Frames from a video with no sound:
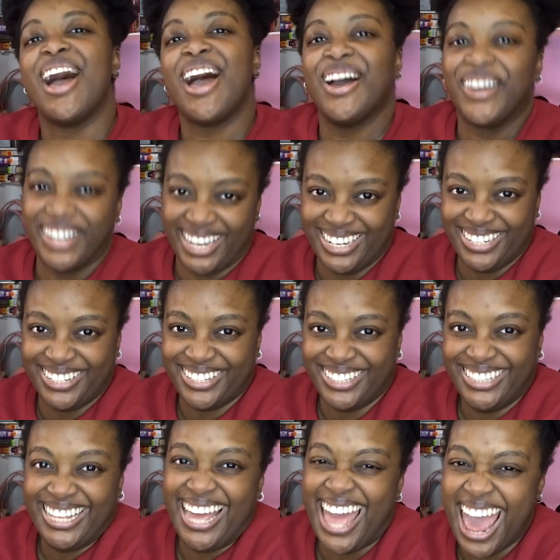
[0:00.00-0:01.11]
Okay, y'all.
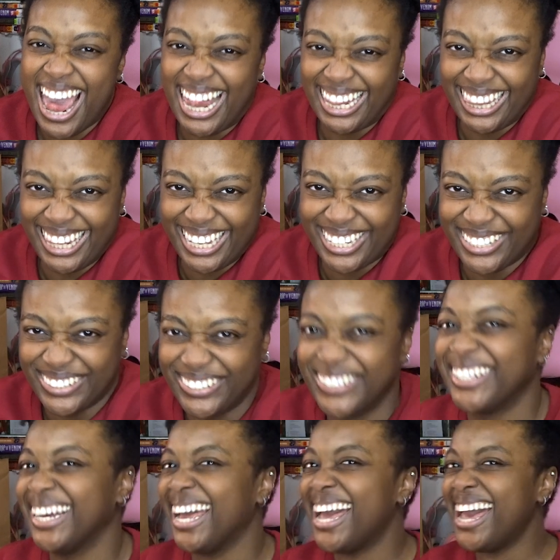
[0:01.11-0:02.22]
Hello.
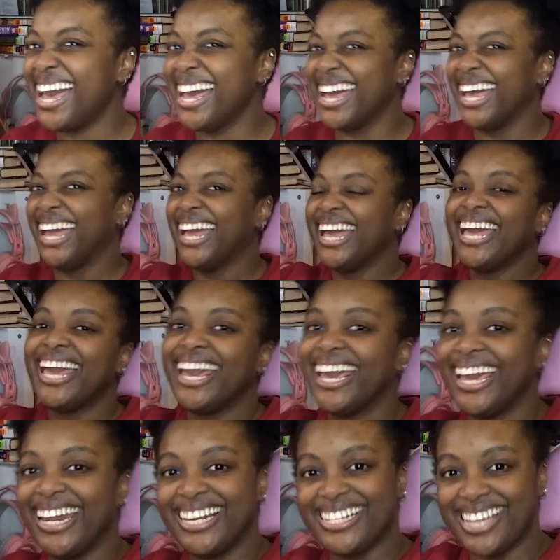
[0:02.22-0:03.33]

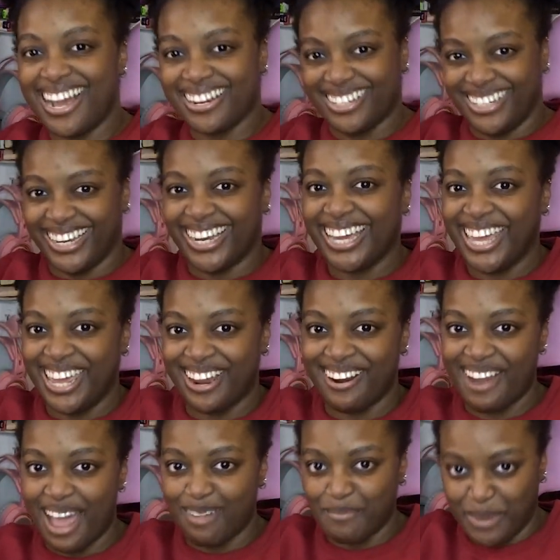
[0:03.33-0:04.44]
It is Achia here
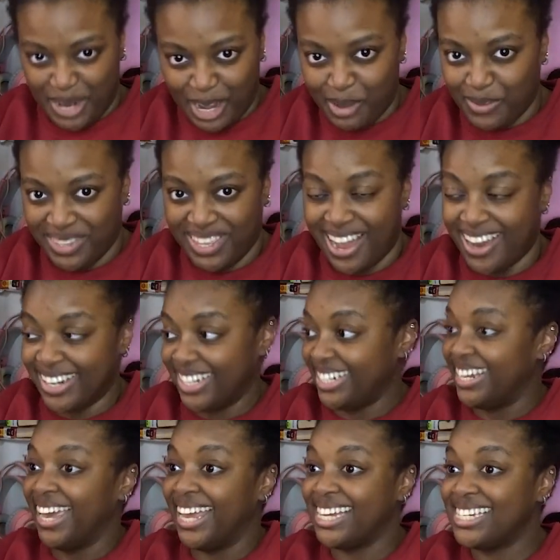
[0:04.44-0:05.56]
at Booking It with
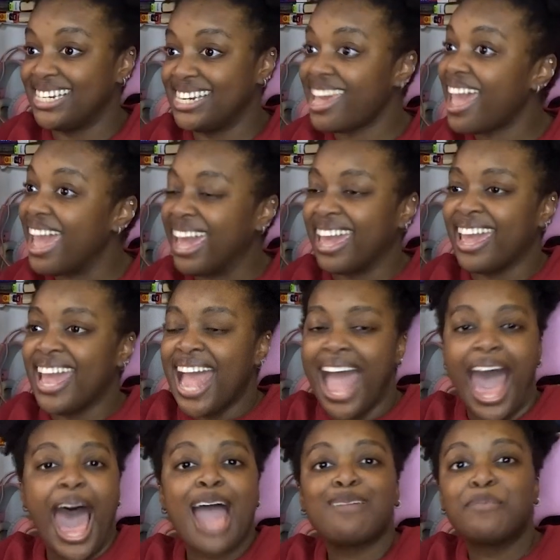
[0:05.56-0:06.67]
Achia, and today
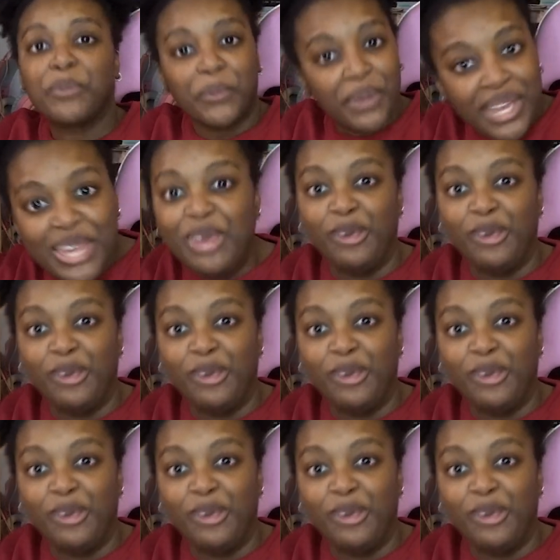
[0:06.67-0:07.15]
I bring